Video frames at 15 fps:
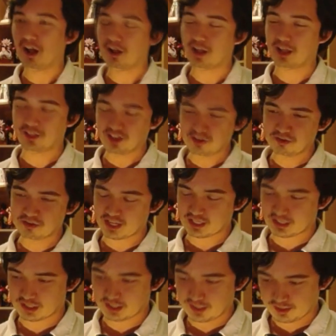I think it was like
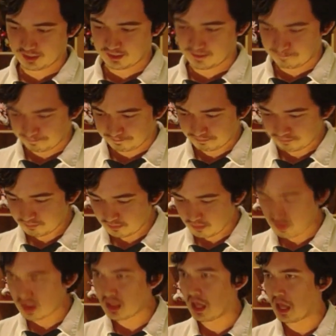season
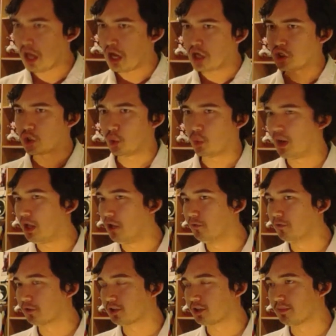12
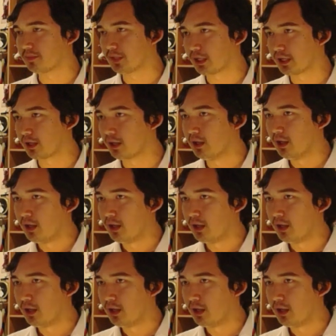or something.